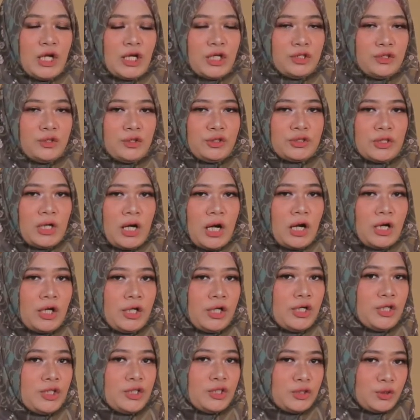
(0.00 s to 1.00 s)
Those are
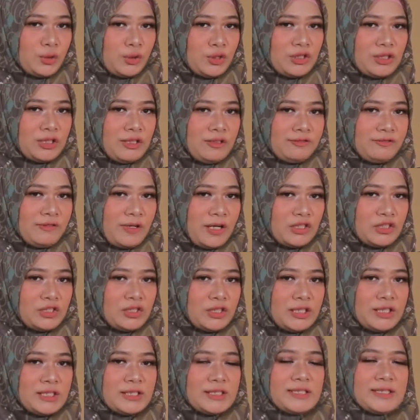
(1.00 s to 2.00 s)
social
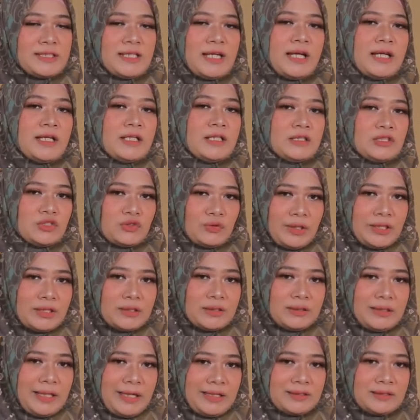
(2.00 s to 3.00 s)
functions,
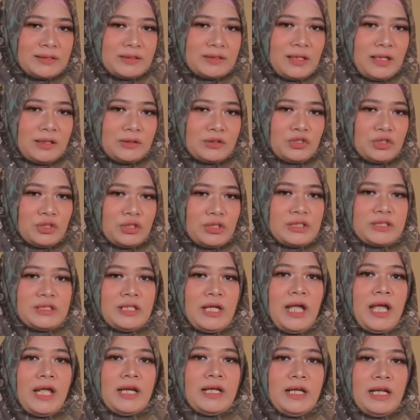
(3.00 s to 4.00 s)
text structures,
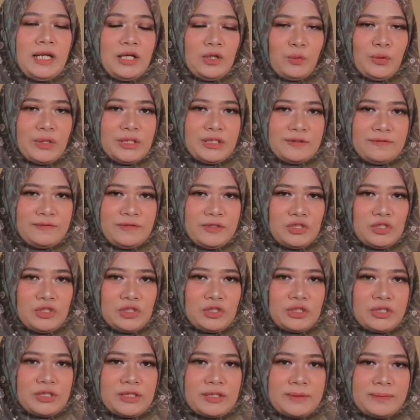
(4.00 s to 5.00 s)
and language
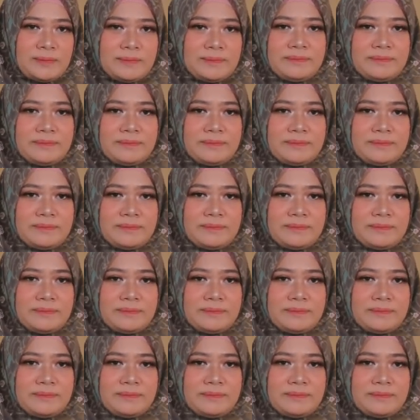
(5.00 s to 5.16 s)
features.